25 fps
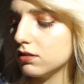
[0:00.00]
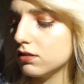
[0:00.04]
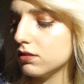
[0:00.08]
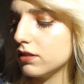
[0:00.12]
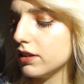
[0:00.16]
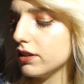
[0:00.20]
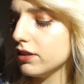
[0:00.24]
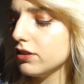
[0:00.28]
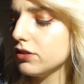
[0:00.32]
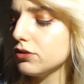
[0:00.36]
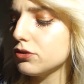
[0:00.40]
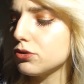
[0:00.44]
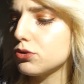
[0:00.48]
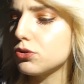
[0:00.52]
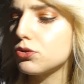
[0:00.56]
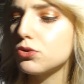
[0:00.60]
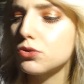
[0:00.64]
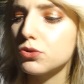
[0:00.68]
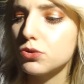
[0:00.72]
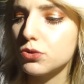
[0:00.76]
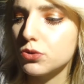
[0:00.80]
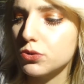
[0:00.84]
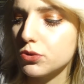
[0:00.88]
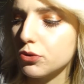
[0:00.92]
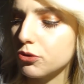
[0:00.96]
There are
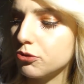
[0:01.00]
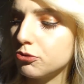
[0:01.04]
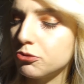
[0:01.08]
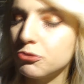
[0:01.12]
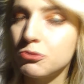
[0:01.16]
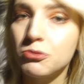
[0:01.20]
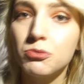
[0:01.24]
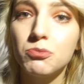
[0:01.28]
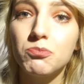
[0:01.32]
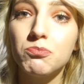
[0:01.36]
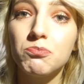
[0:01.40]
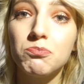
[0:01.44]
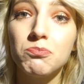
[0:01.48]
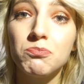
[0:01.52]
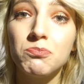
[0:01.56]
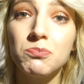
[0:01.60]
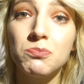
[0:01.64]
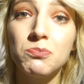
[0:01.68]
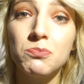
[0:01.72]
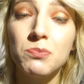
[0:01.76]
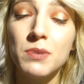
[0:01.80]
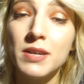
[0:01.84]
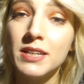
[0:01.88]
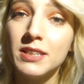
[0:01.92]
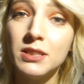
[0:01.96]
so
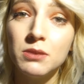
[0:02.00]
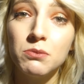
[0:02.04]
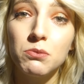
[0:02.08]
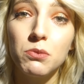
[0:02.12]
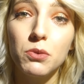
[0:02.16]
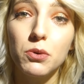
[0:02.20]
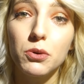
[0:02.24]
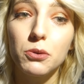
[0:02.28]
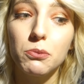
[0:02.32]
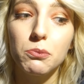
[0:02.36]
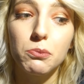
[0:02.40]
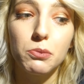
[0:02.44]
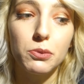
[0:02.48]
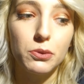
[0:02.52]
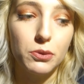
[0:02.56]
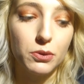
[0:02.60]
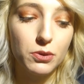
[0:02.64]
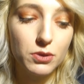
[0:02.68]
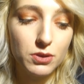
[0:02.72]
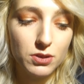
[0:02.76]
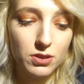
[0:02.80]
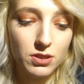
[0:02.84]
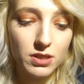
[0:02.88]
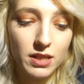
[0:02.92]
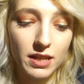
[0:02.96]
many more
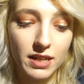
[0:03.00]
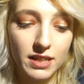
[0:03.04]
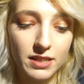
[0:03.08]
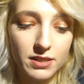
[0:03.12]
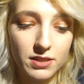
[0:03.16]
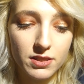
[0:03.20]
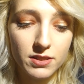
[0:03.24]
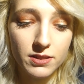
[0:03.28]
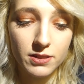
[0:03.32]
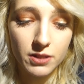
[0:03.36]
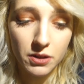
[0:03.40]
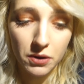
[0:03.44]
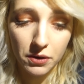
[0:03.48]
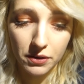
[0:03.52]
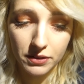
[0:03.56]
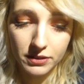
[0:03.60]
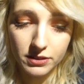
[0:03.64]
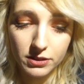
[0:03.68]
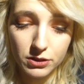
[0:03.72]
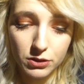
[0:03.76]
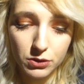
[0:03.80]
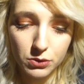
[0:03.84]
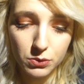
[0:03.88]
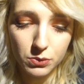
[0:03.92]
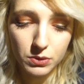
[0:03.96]
books that I
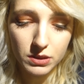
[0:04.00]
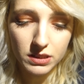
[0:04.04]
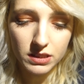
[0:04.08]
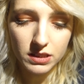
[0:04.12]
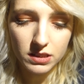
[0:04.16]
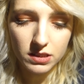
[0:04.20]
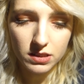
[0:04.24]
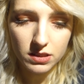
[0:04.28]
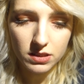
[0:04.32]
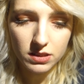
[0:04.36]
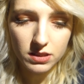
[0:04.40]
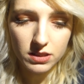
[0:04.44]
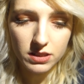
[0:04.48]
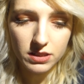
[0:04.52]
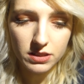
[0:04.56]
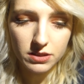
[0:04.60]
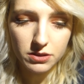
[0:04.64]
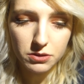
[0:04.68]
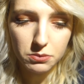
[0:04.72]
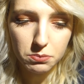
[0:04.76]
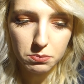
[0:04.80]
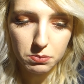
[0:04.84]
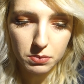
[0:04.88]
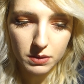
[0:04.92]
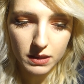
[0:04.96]
started to read this
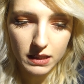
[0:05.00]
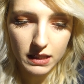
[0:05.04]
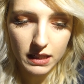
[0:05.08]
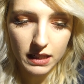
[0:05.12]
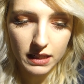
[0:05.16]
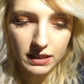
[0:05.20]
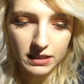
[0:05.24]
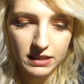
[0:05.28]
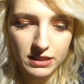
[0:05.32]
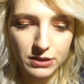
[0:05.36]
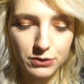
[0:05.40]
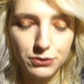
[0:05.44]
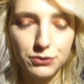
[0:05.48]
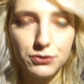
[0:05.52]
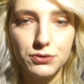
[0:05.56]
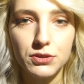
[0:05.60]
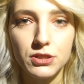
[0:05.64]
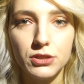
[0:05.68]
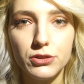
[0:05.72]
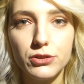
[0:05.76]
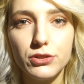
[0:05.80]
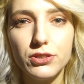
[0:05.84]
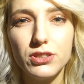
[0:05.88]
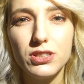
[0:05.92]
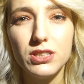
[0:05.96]
year, but I didn't
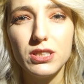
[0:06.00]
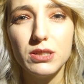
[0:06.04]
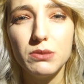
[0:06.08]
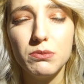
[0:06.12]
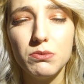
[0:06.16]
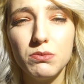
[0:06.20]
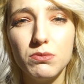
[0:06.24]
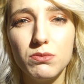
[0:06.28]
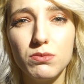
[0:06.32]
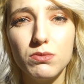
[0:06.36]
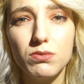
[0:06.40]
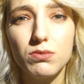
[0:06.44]
finish them.